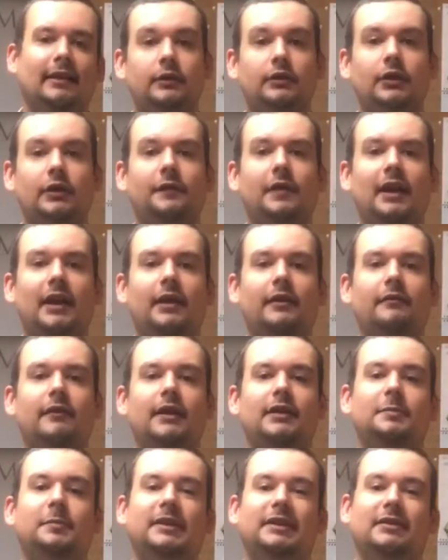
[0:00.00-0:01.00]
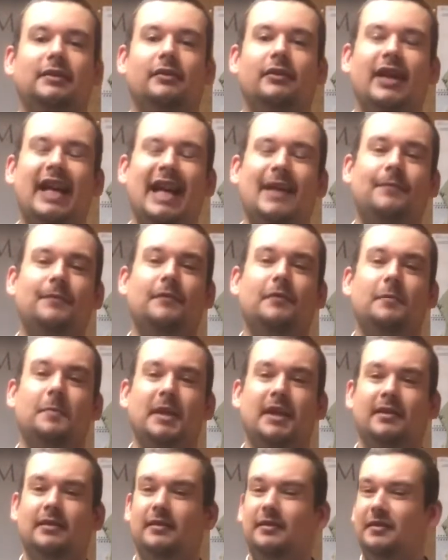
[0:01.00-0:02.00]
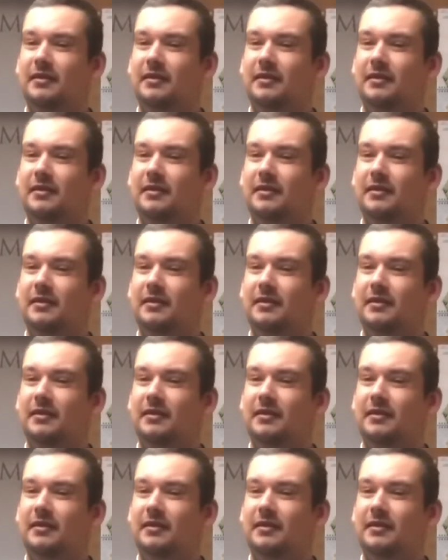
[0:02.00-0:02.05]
So if you like the recipes, or heaven forbid,